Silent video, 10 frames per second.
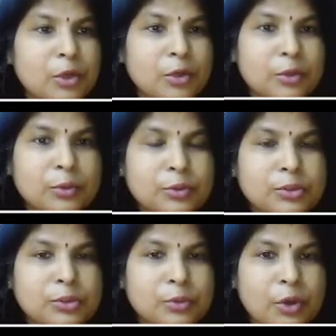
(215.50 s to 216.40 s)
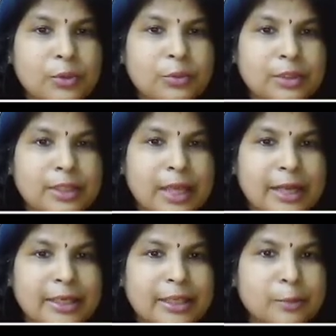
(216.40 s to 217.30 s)
To show you
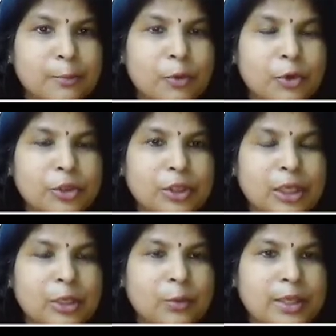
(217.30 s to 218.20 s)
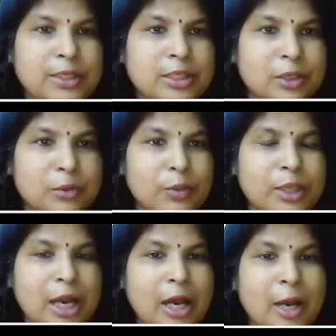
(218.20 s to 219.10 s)
that in both the equation, we
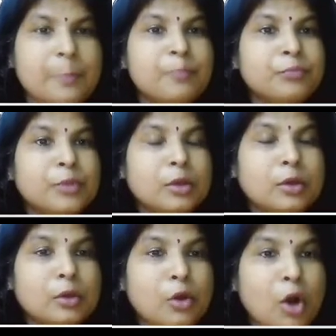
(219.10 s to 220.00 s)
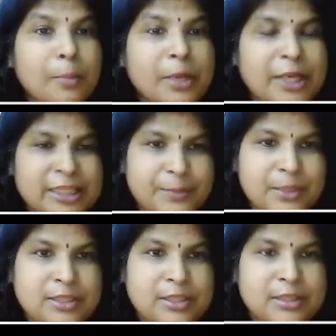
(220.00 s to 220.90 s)
have common
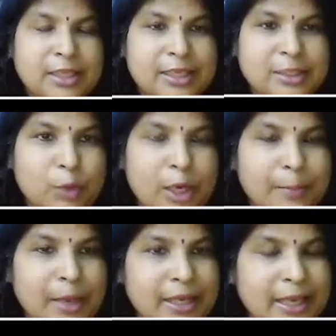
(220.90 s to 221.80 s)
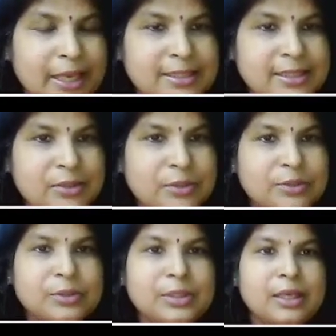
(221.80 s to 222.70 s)
expression, that is 1 by x is
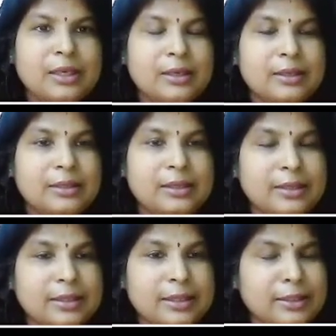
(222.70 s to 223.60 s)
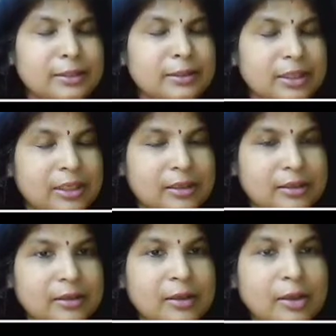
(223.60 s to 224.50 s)
also here in
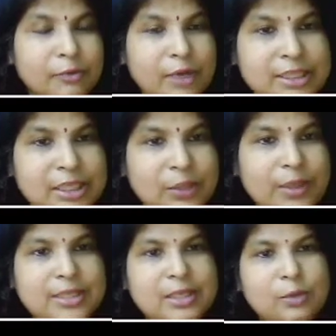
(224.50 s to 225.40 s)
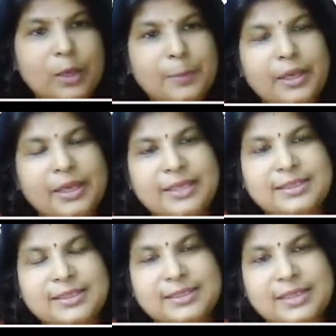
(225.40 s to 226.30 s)
the first equation, 1 by
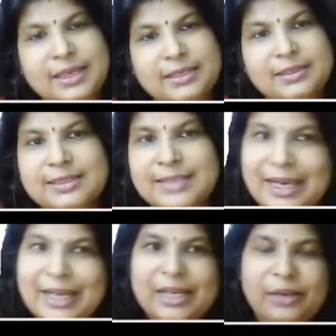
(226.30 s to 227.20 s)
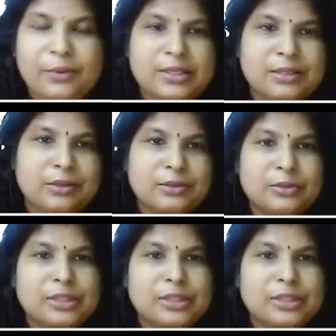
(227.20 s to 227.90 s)
x is there in the second equation also.